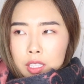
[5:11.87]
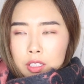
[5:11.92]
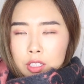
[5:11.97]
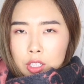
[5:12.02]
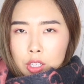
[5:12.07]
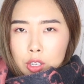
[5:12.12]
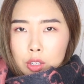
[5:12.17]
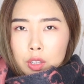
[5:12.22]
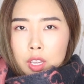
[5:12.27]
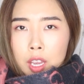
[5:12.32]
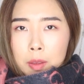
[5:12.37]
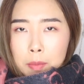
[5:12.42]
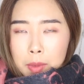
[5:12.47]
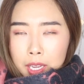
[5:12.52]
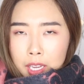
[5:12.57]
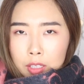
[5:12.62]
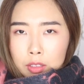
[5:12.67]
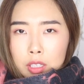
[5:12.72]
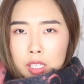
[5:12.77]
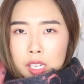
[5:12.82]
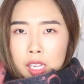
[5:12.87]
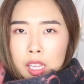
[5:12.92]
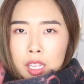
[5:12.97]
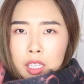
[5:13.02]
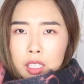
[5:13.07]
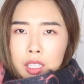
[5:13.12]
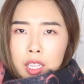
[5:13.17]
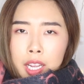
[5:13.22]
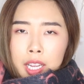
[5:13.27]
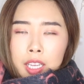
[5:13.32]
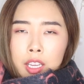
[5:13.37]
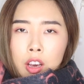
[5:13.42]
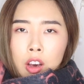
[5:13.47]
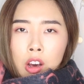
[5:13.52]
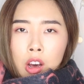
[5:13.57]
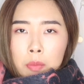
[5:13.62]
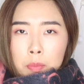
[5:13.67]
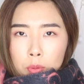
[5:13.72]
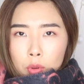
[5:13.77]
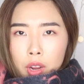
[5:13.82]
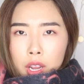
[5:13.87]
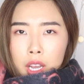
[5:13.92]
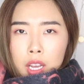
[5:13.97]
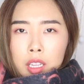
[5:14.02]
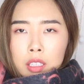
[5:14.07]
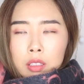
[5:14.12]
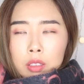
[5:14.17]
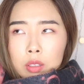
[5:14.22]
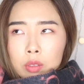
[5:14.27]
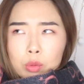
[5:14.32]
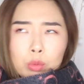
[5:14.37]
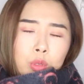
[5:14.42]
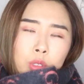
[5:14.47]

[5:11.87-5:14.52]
So you can make it look like all brown,